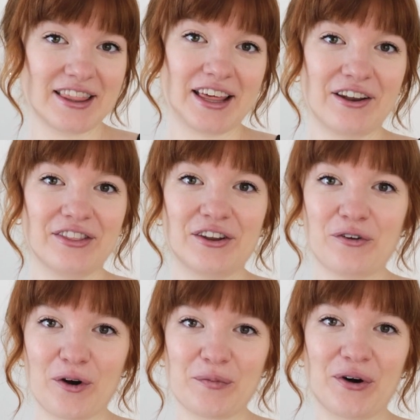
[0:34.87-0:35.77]
than the
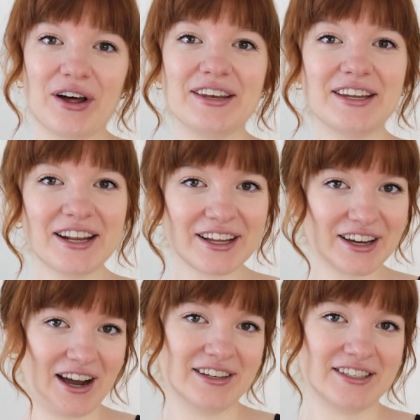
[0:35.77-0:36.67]
normal knitting
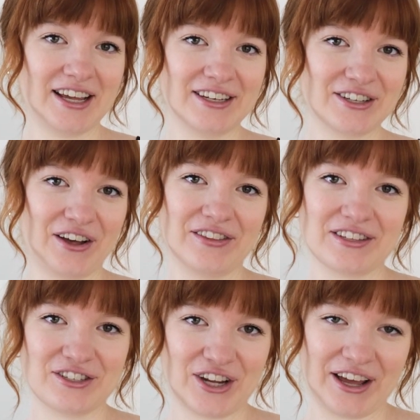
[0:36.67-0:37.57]
content on
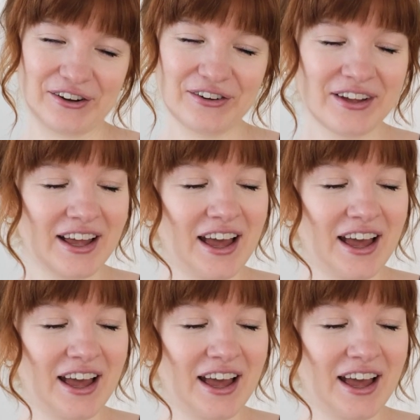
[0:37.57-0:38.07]
this channel.